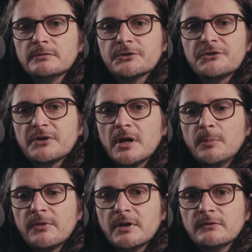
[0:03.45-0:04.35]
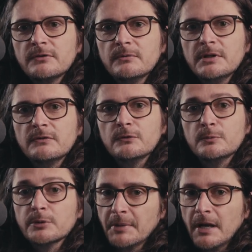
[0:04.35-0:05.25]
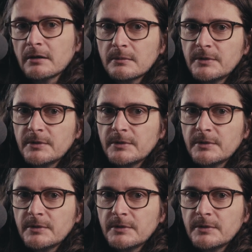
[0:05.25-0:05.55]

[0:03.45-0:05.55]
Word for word: There's just a couple things you need to prepare